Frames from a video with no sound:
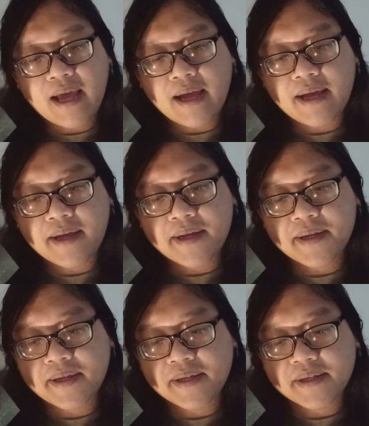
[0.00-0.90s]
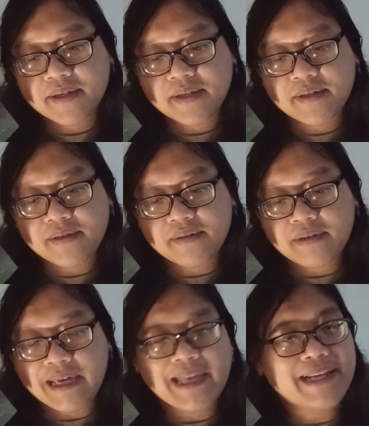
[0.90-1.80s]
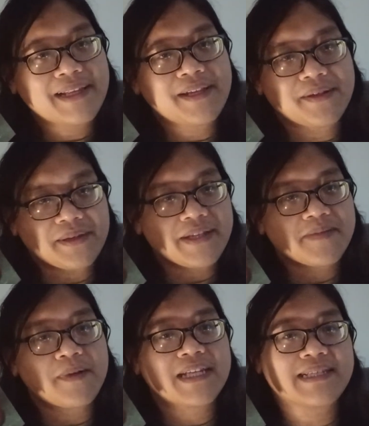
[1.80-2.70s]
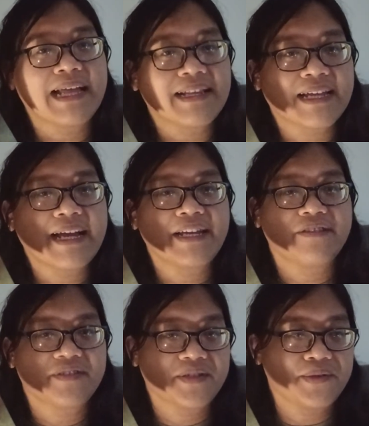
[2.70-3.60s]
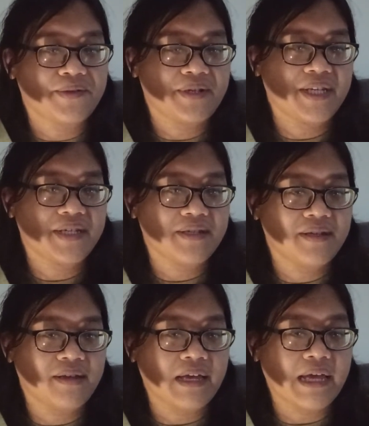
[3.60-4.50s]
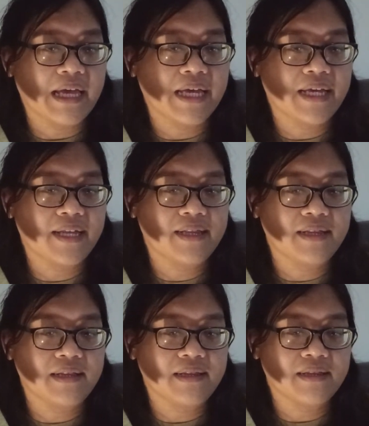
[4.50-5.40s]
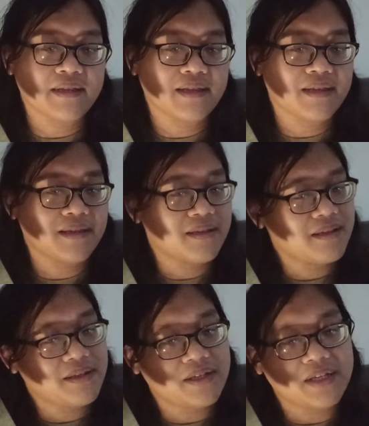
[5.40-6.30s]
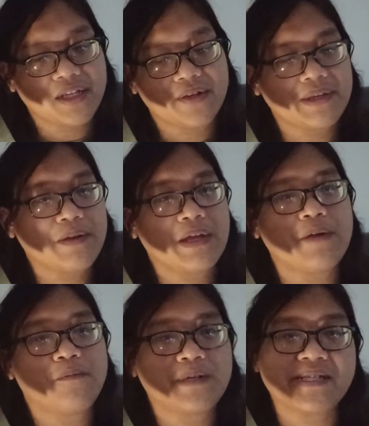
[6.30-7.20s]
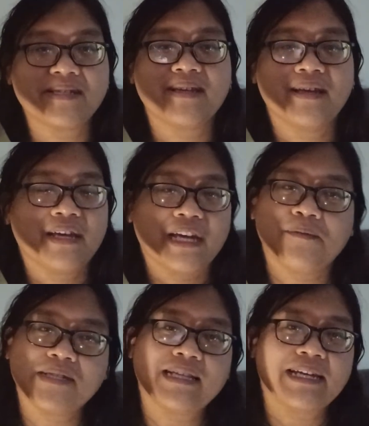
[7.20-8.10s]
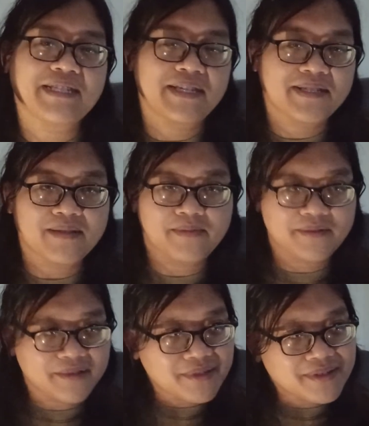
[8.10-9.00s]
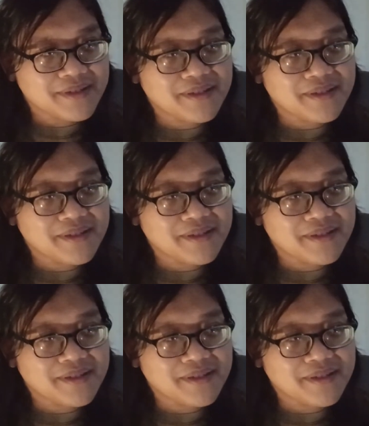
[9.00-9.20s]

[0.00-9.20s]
Uh, it, you know, this book is that kind of story, and you know, it, it was it was digestible.